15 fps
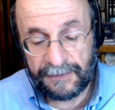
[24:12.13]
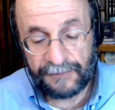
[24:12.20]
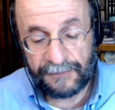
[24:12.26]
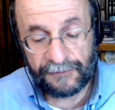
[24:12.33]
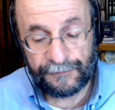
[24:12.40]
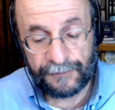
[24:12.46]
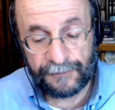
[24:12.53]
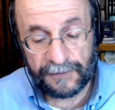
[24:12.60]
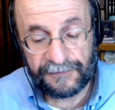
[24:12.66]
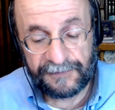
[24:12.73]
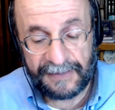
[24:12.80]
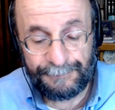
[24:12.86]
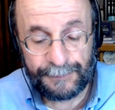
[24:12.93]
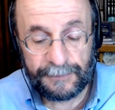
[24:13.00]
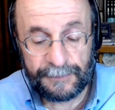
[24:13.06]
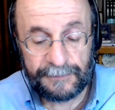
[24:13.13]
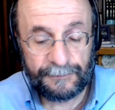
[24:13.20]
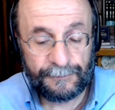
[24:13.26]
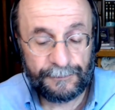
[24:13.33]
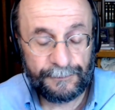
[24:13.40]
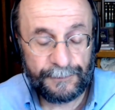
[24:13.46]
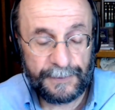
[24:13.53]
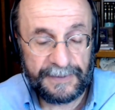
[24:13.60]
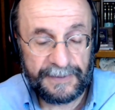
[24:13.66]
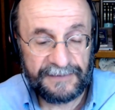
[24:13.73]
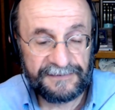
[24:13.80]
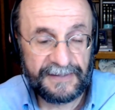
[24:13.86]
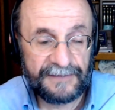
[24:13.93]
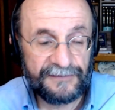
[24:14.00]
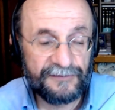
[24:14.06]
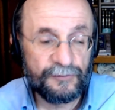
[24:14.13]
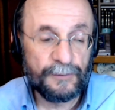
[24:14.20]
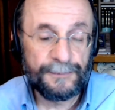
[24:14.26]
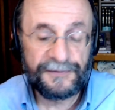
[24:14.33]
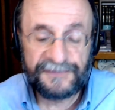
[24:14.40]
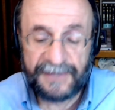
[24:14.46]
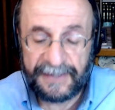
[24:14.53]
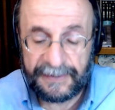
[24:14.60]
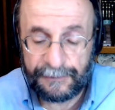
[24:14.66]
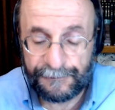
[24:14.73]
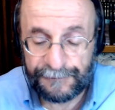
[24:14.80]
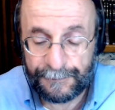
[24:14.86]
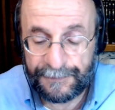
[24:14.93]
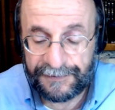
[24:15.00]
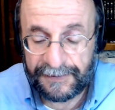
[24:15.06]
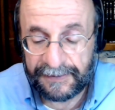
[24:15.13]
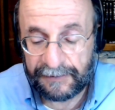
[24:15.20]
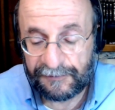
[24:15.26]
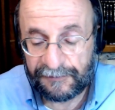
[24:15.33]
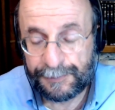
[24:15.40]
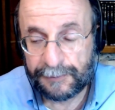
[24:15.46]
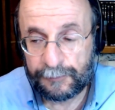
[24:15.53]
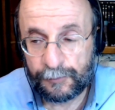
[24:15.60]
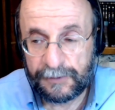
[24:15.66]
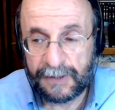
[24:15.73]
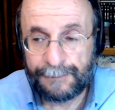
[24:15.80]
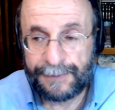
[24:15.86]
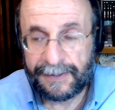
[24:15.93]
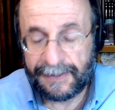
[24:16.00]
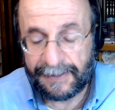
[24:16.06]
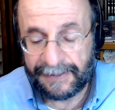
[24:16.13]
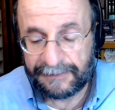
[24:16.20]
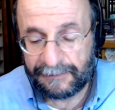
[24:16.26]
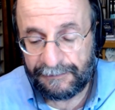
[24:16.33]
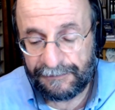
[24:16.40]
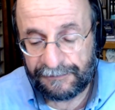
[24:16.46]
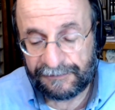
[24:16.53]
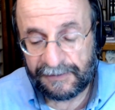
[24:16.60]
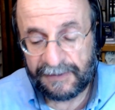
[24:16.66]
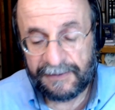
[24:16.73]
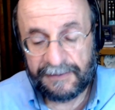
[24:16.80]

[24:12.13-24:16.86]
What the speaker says: So, for example, when he says to abstain from things polluted by idols,